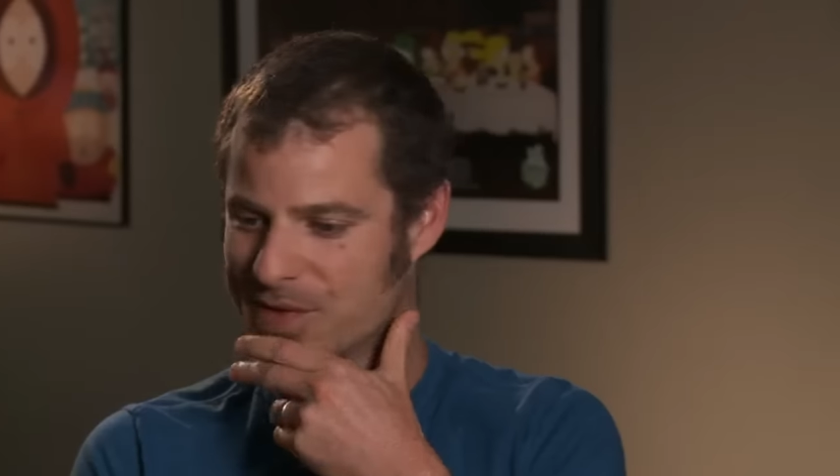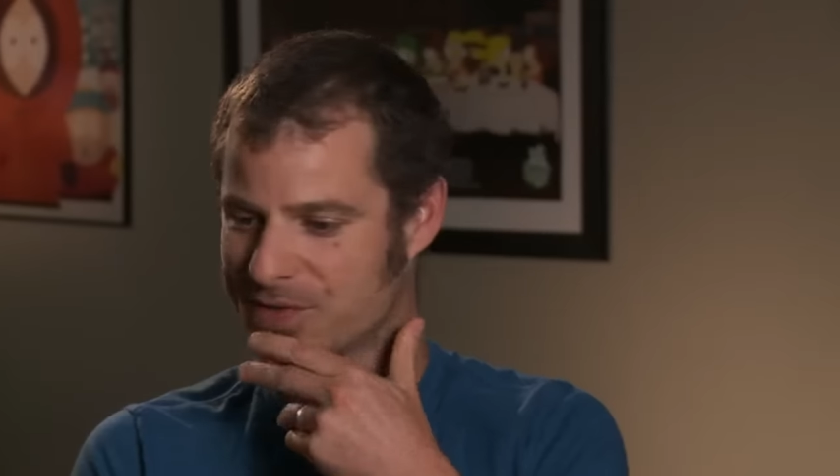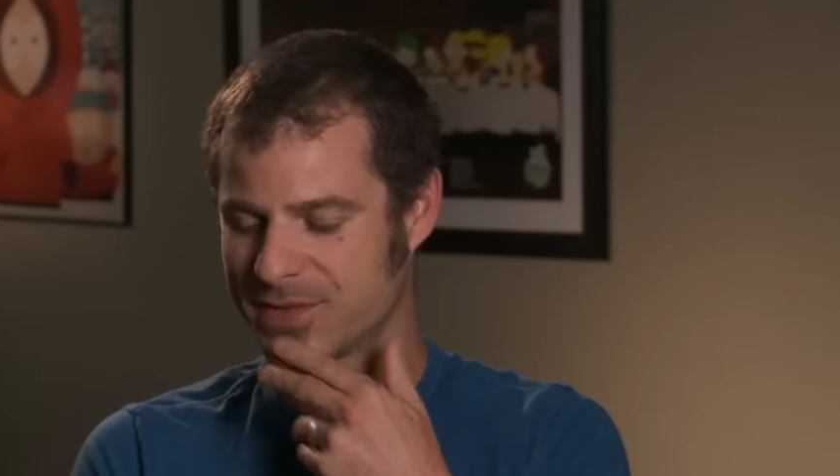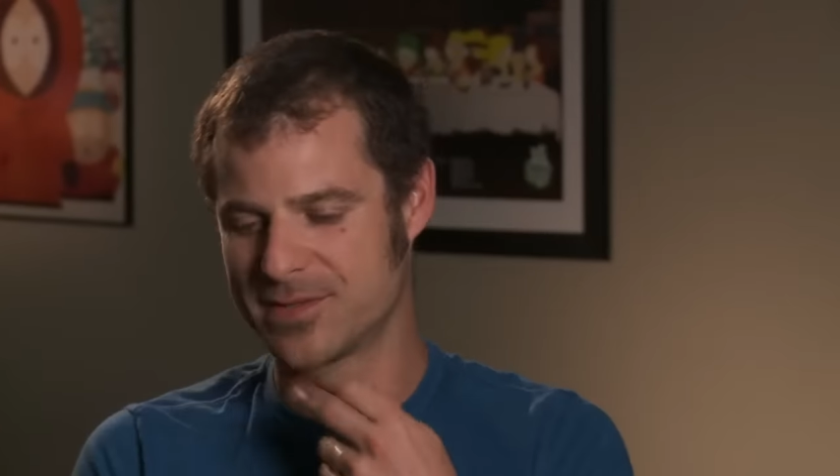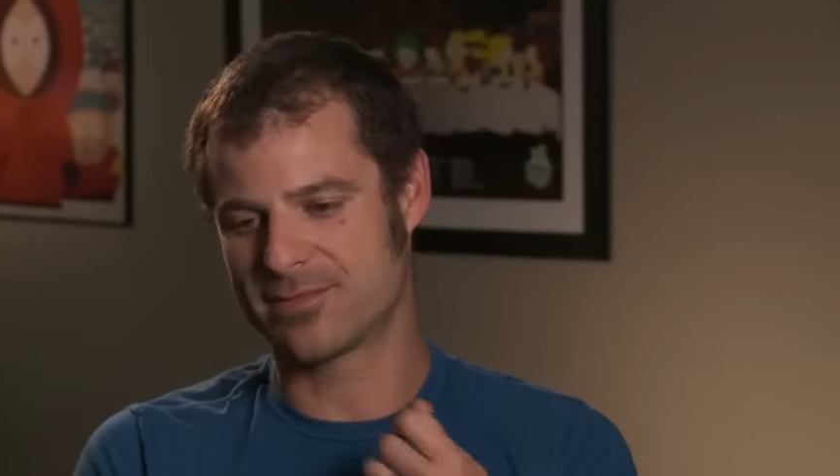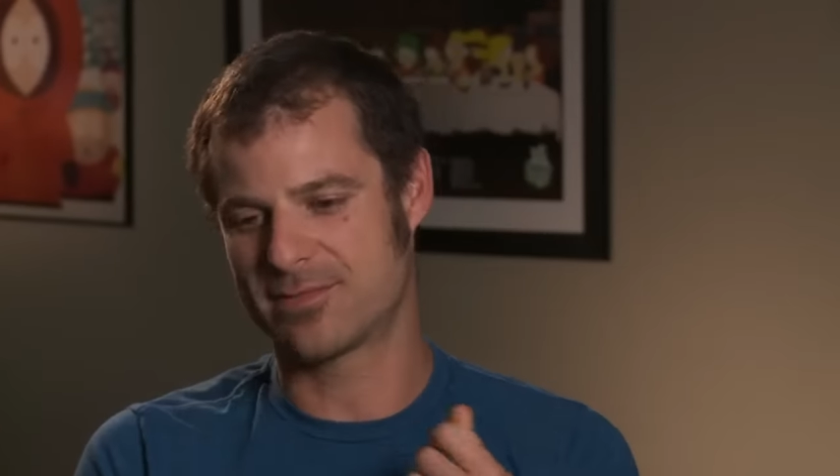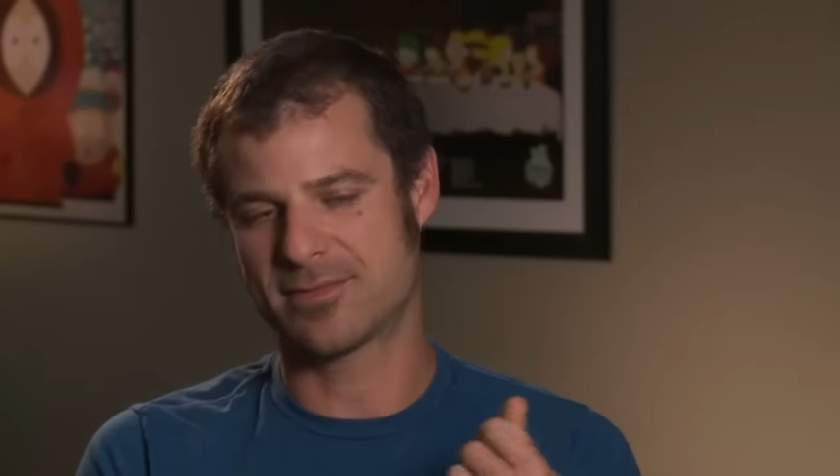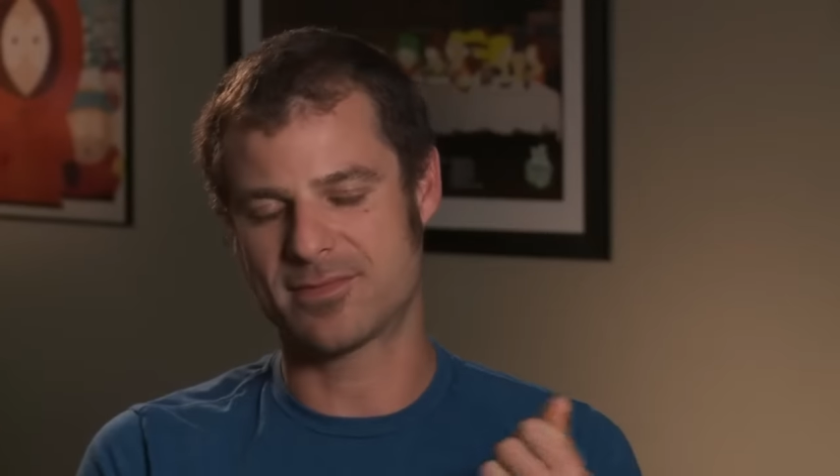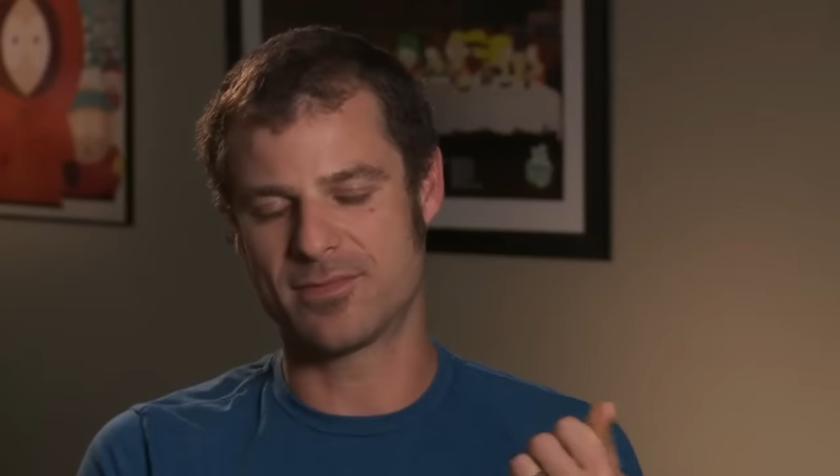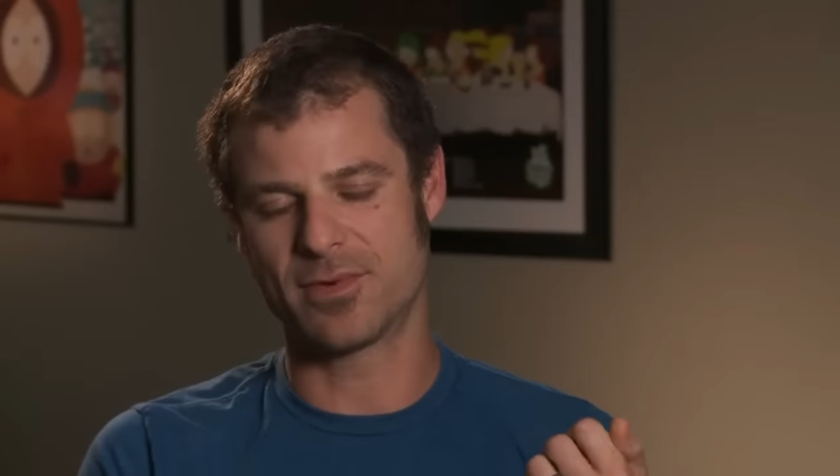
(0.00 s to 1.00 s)
we were doing
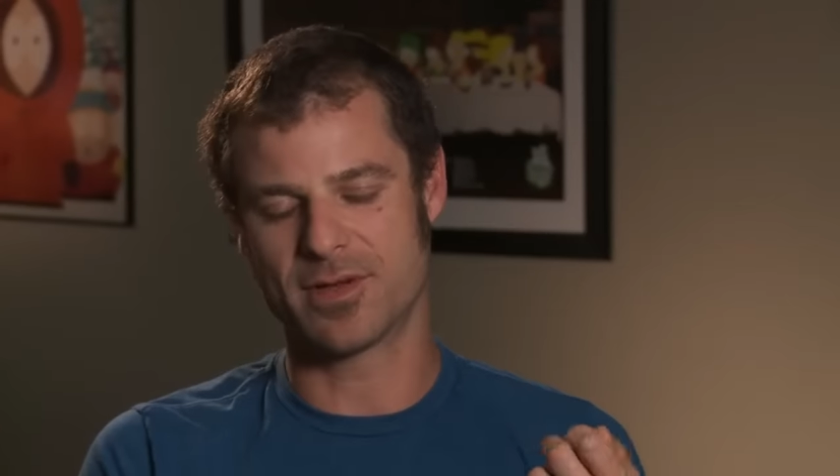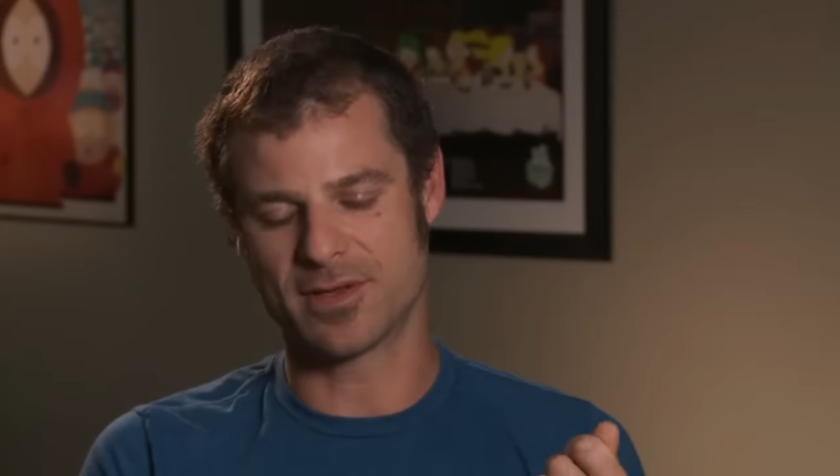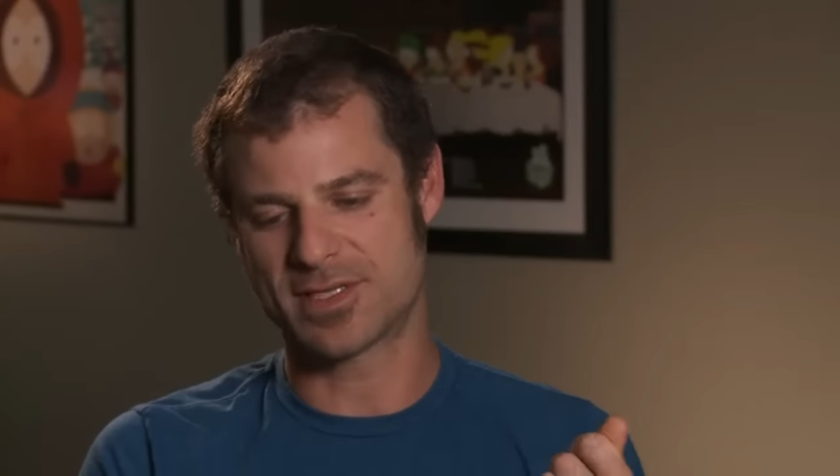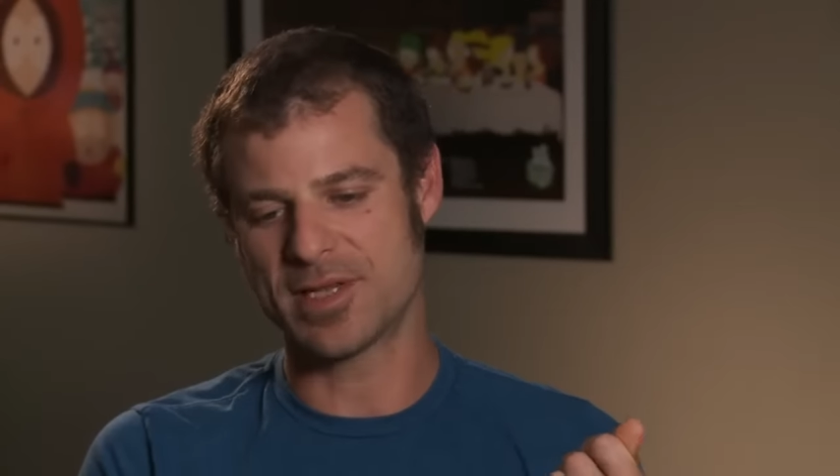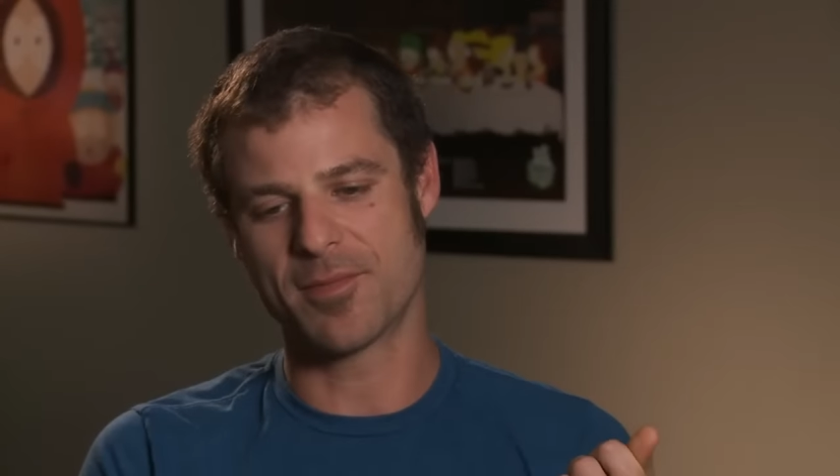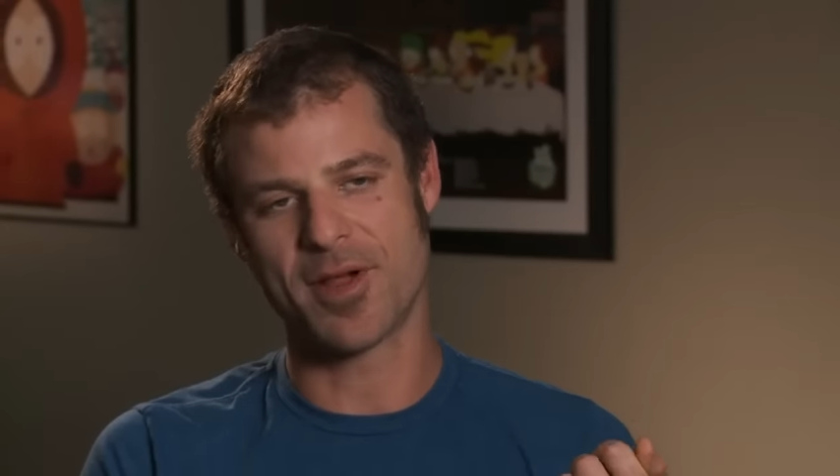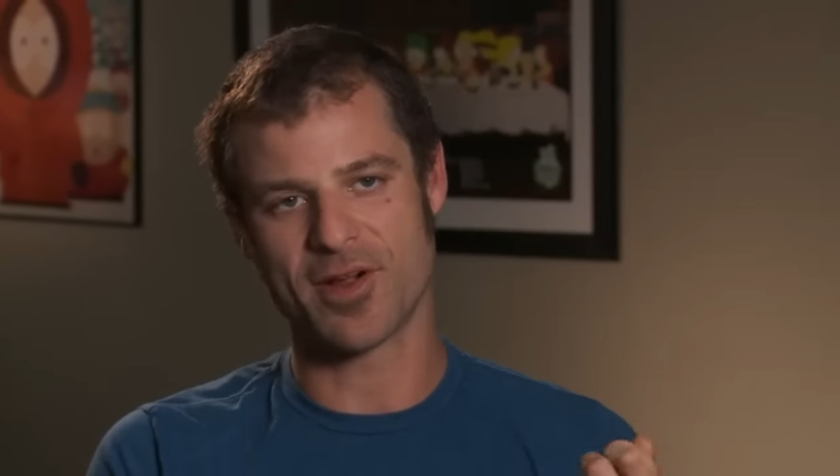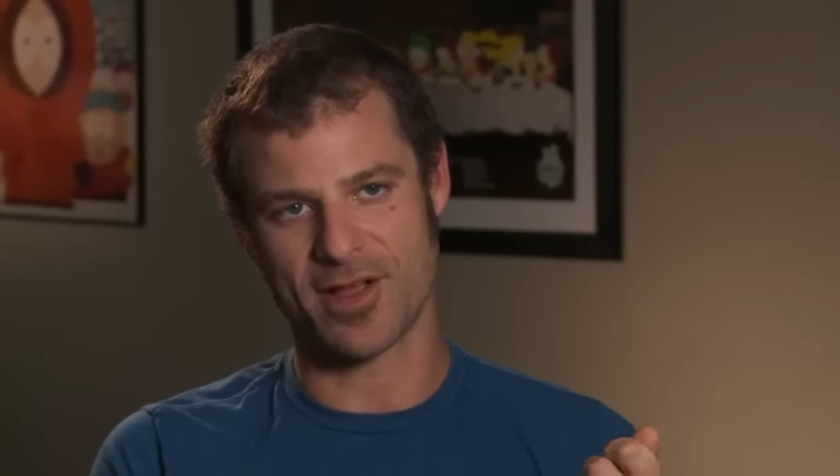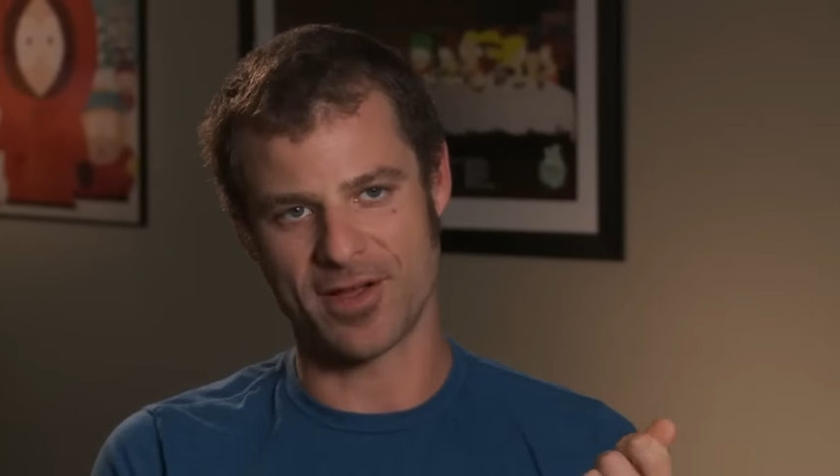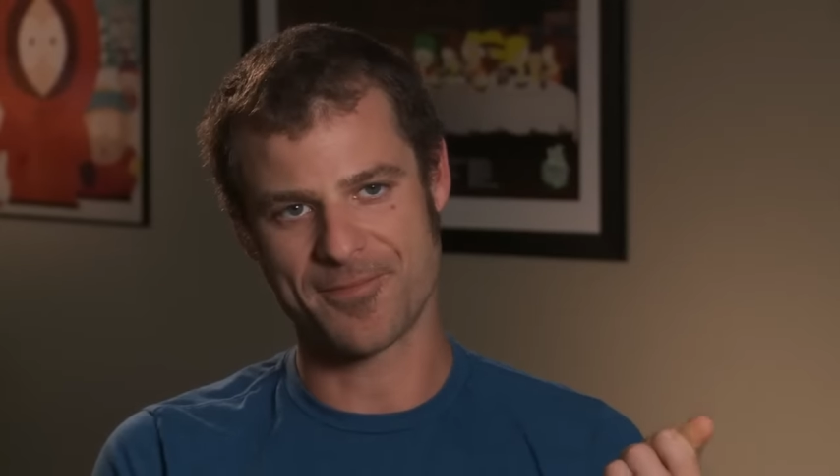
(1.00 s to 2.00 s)
Team
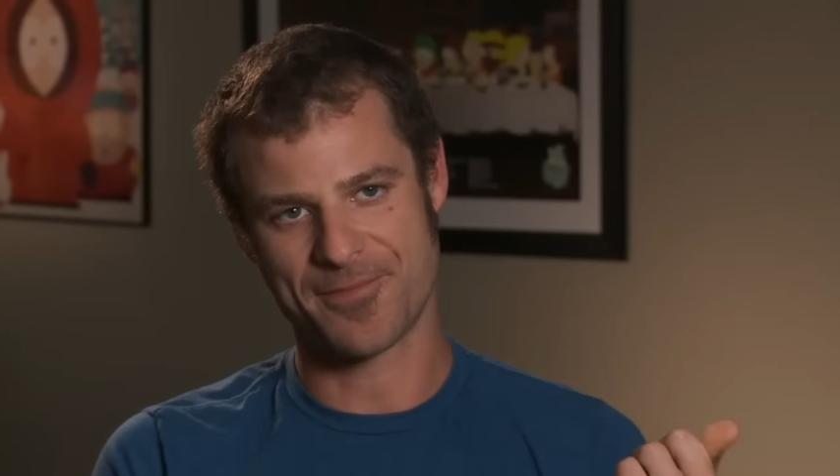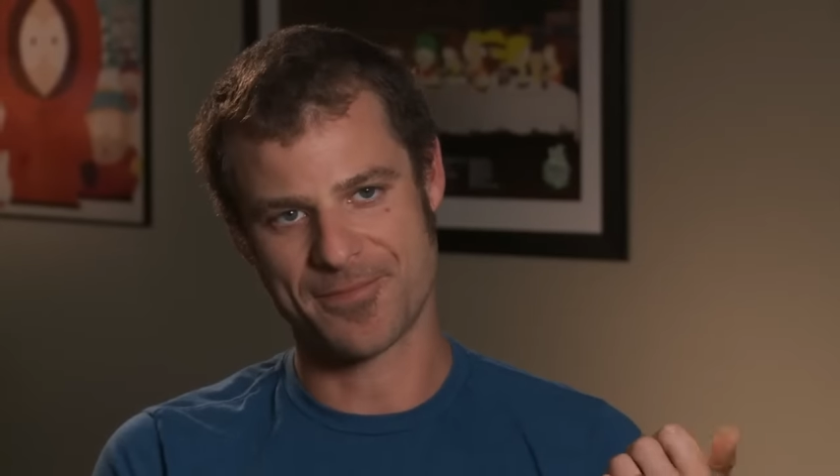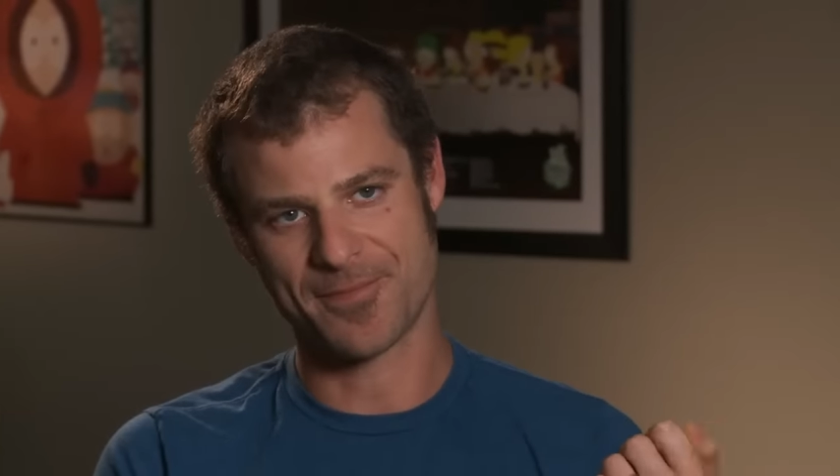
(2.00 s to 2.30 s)
America,